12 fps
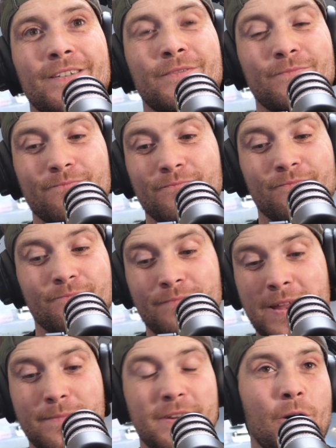And
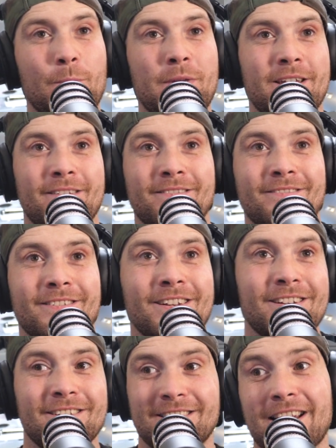maybe not being
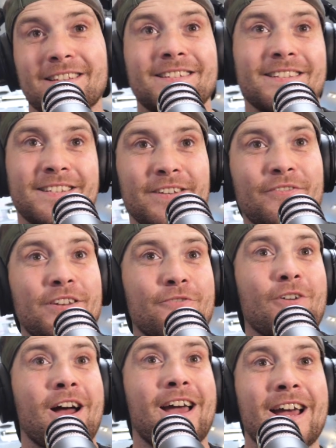sensitive in the
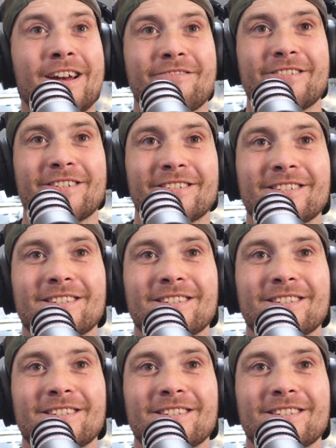right areas.